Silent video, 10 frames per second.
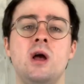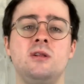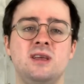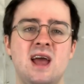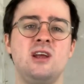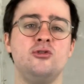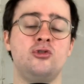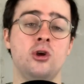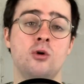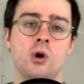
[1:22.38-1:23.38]
will get
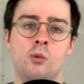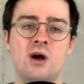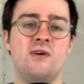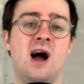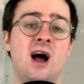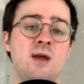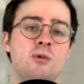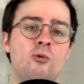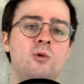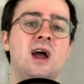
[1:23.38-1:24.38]
into whether
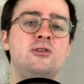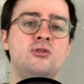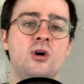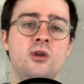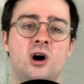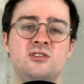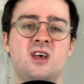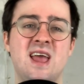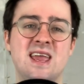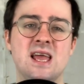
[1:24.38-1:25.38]
I'm right or not
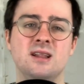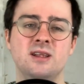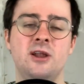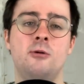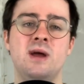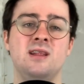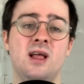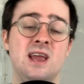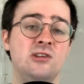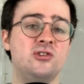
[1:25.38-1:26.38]
a little bit
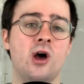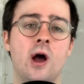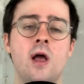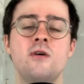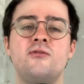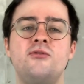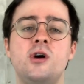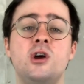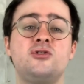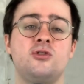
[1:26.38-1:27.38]
later.
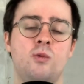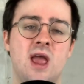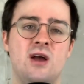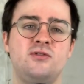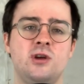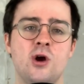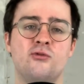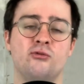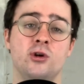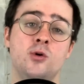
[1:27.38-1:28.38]
First, we have to go
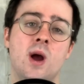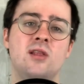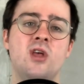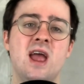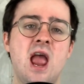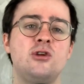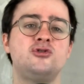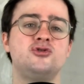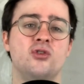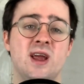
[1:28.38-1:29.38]
through the
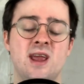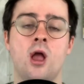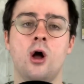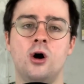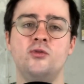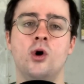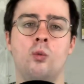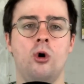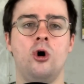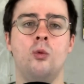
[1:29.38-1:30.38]
history of the
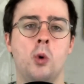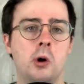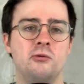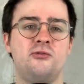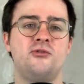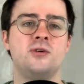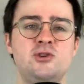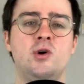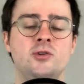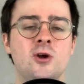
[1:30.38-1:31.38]
Warwolf,
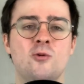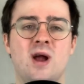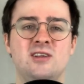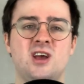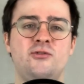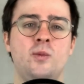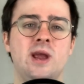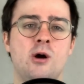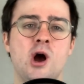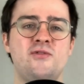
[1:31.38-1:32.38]
which we'll do right after we
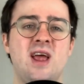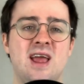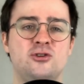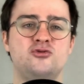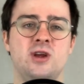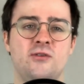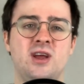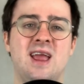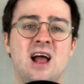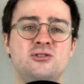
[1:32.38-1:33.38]
go over the history of
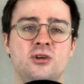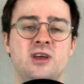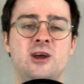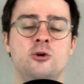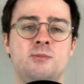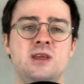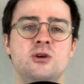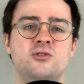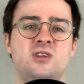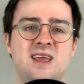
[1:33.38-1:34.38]
the castle they would be
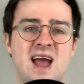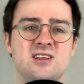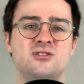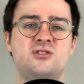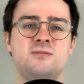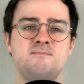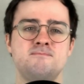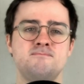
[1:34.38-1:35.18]
used against.